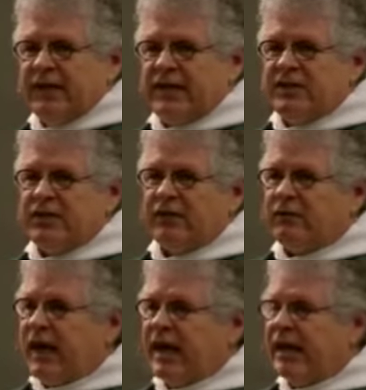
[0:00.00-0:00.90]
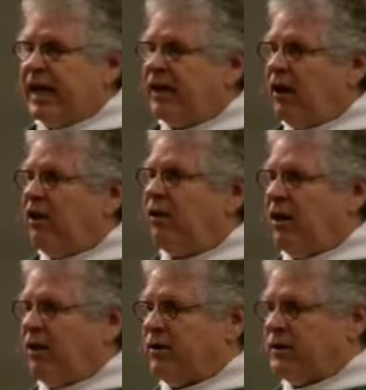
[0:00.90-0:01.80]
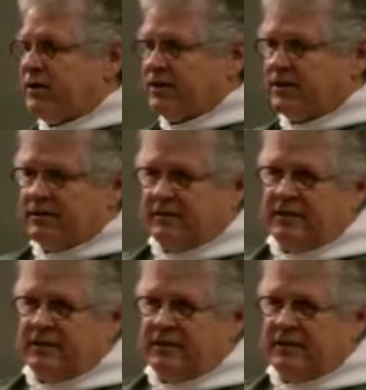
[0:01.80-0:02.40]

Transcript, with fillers: to each other and let our hearts